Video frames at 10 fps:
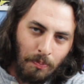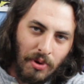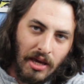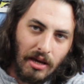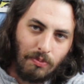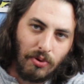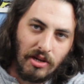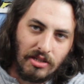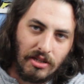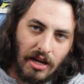Big
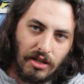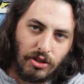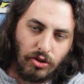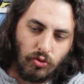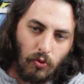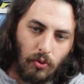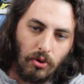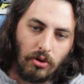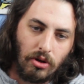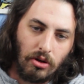presentations
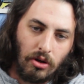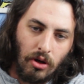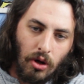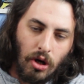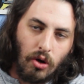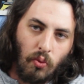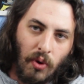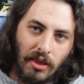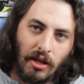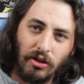work
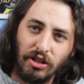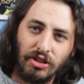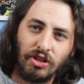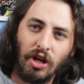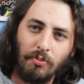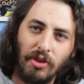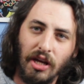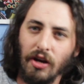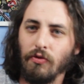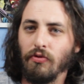when there is
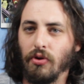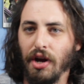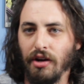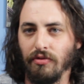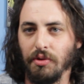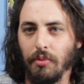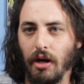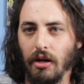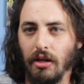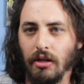something for
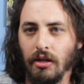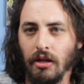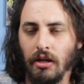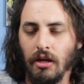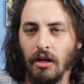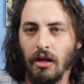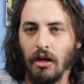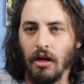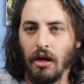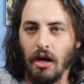everybody.
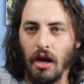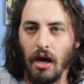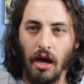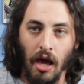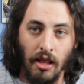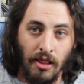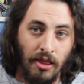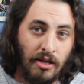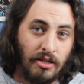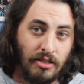And
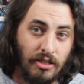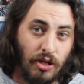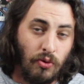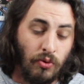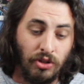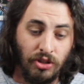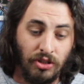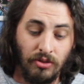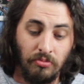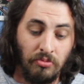this
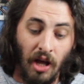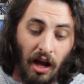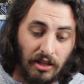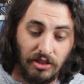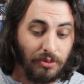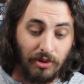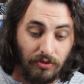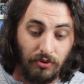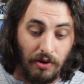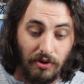was not
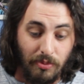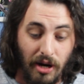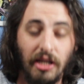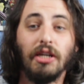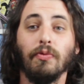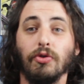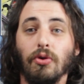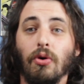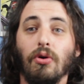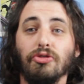something for everybody. It was
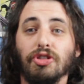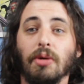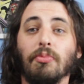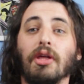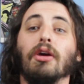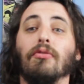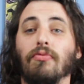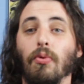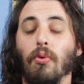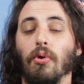all something
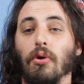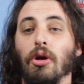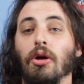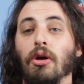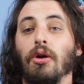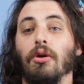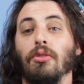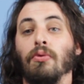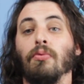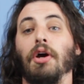for
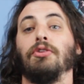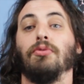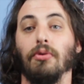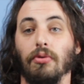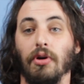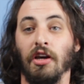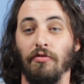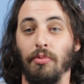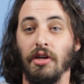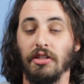the retro
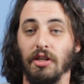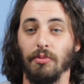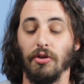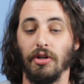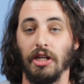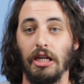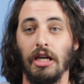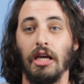FPS community.